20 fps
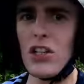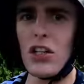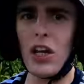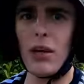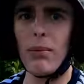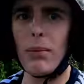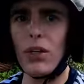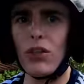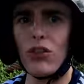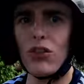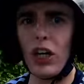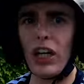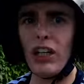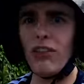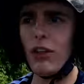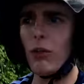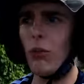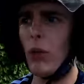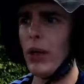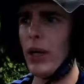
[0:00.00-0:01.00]
as I'm
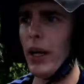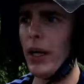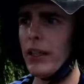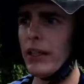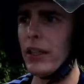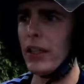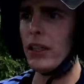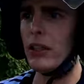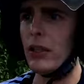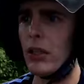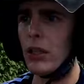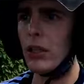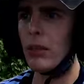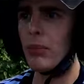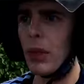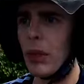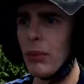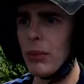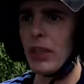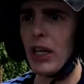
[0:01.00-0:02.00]
driving one-handed.
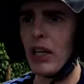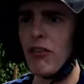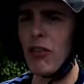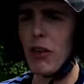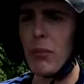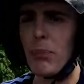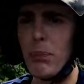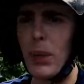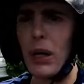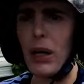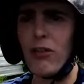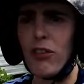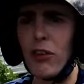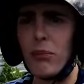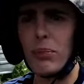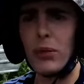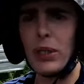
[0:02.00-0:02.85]
But we get a bit of a